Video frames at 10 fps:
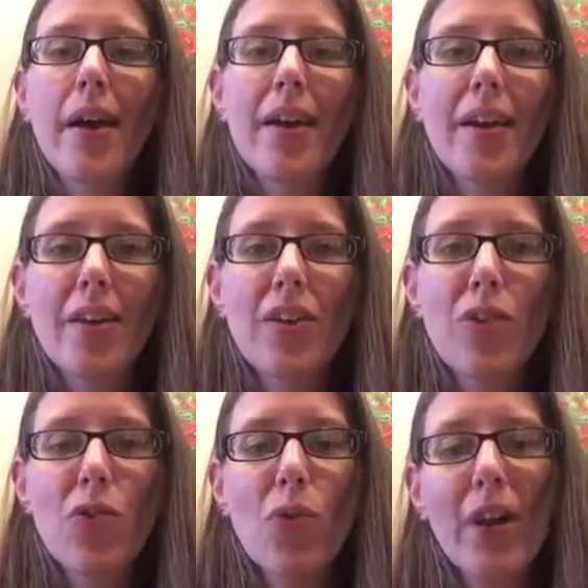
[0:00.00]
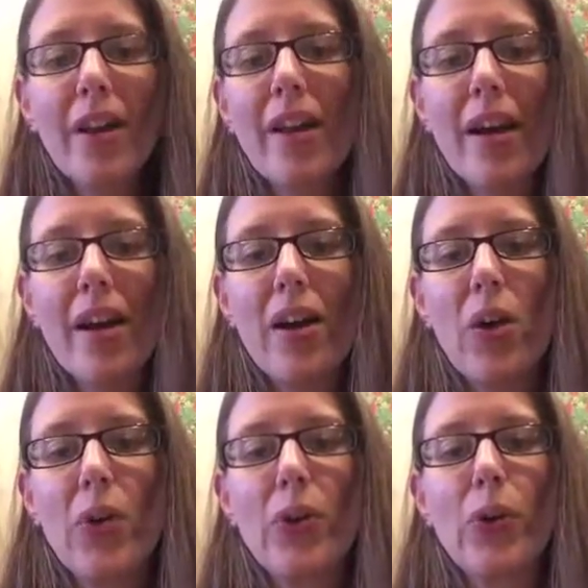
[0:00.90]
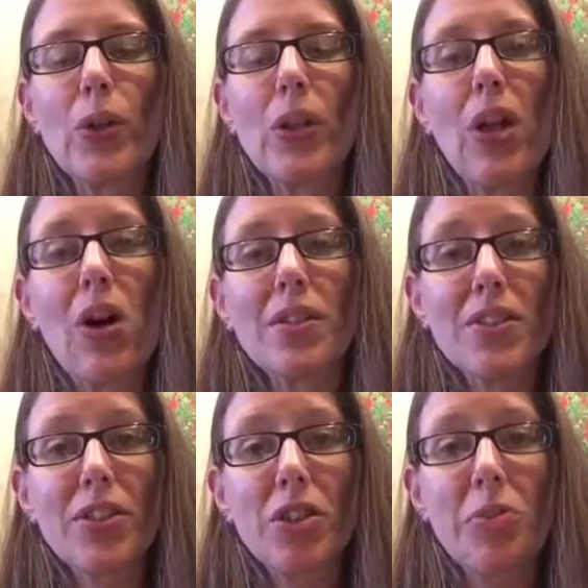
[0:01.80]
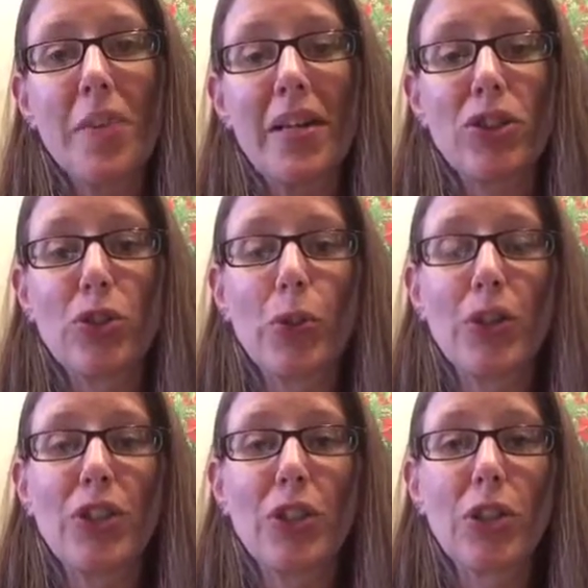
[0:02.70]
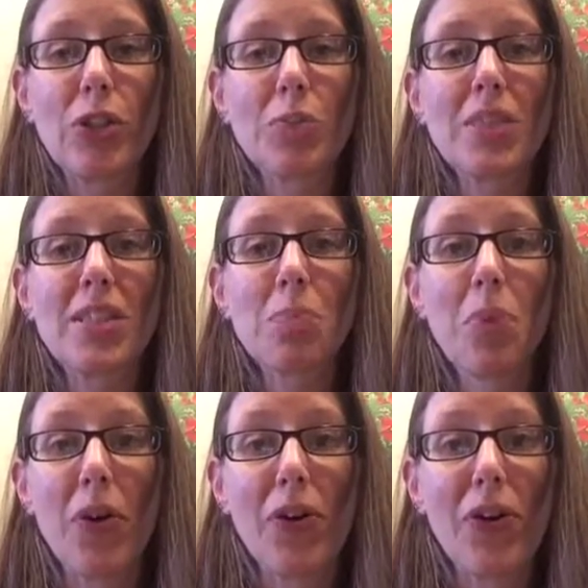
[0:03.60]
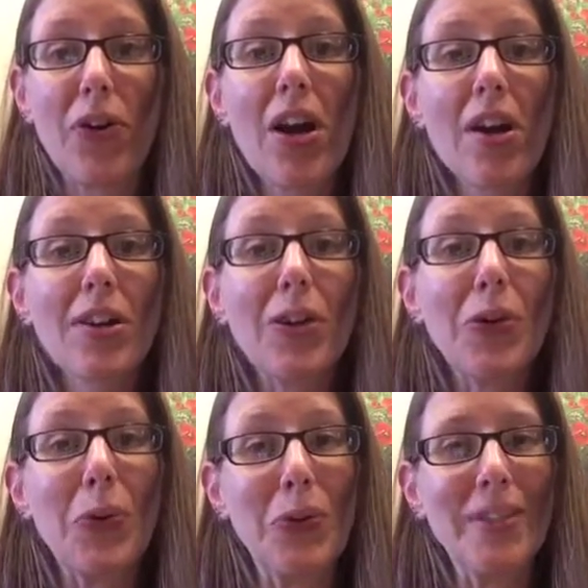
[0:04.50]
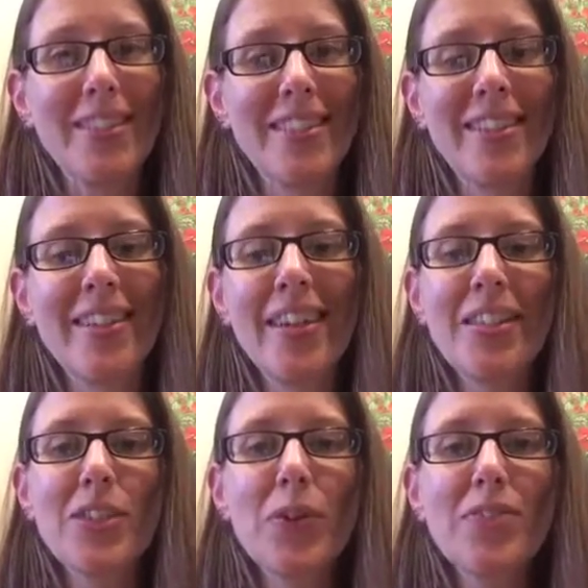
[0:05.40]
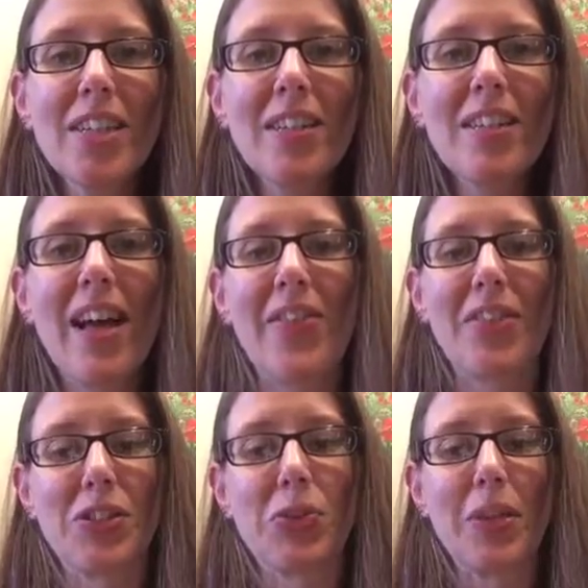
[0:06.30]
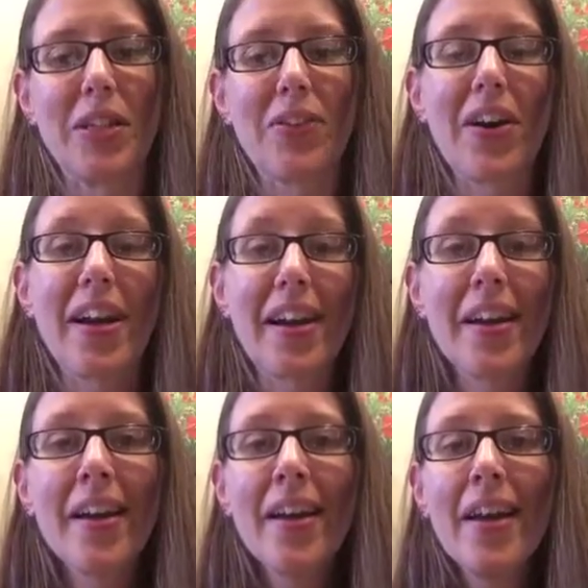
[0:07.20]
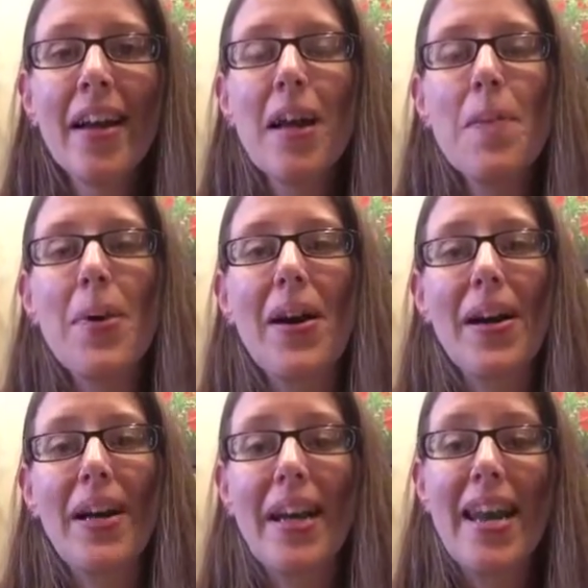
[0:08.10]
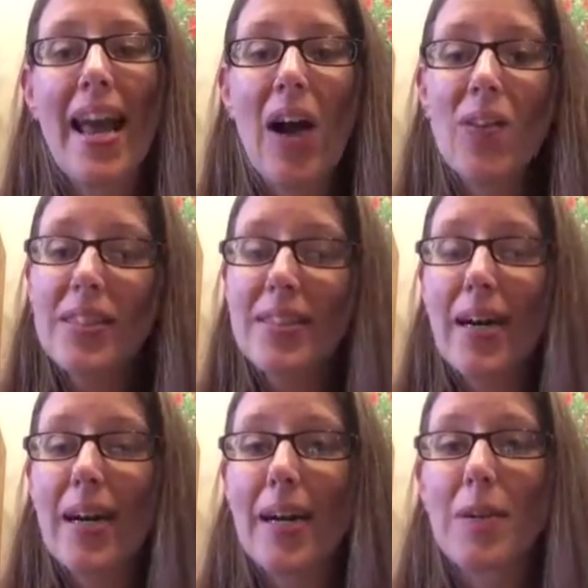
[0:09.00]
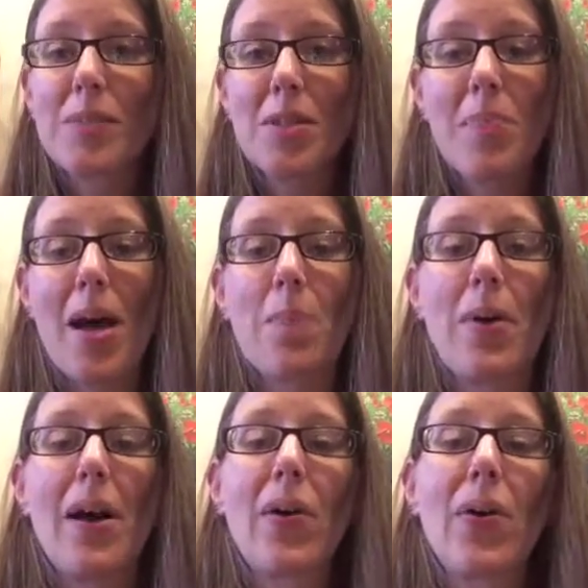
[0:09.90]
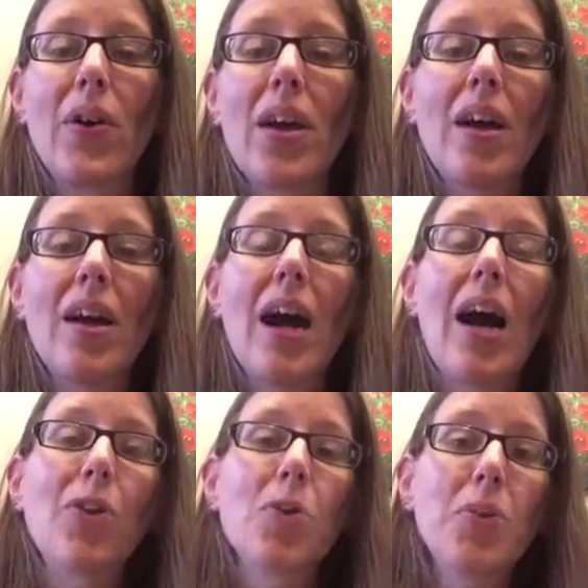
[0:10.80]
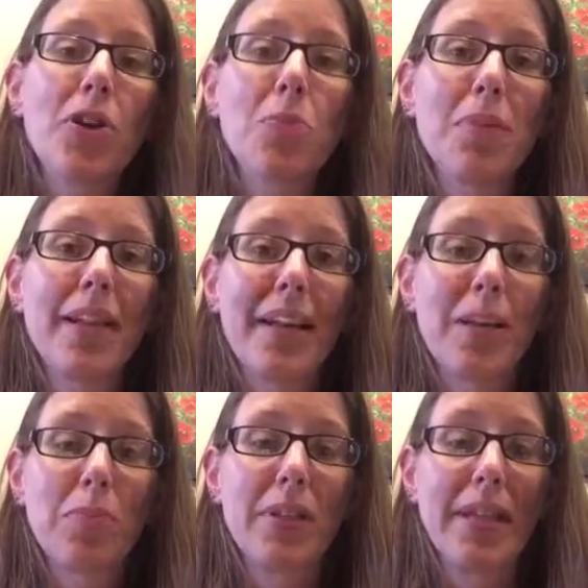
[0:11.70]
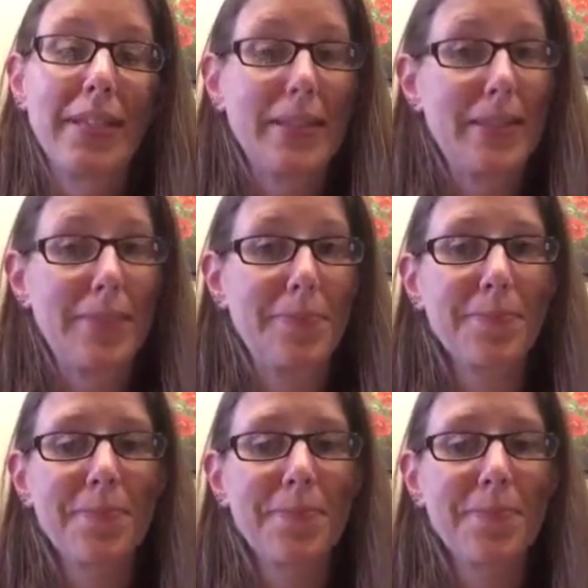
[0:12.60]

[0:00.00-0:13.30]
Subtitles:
And you've written out your long term and short term smarter goals. So we've done a lot this week, right? But now it's time to map out how to put your plan in place.